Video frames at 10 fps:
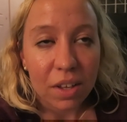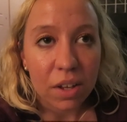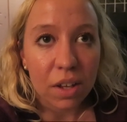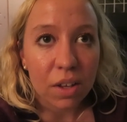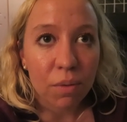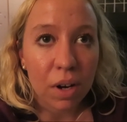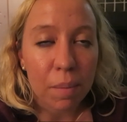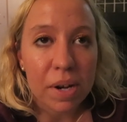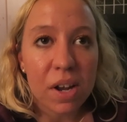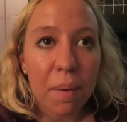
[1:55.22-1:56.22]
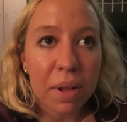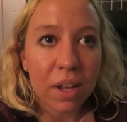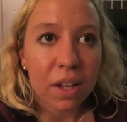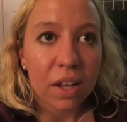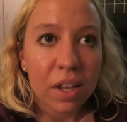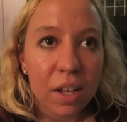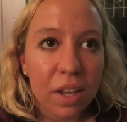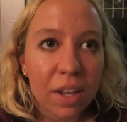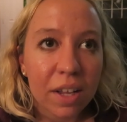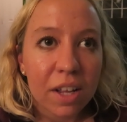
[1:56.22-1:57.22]
You wanna give me a topic?
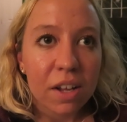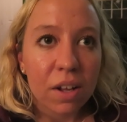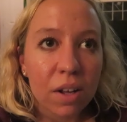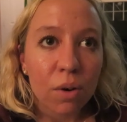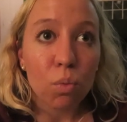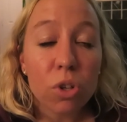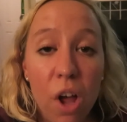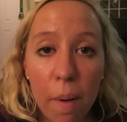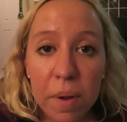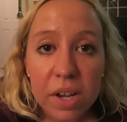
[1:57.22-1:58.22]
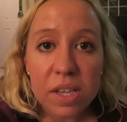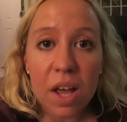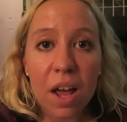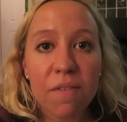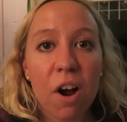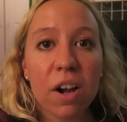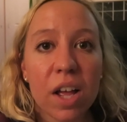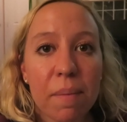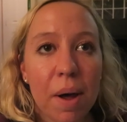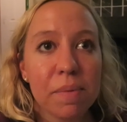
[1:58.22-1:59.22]
Well, topics that have already
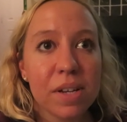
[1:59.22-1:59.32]
come up.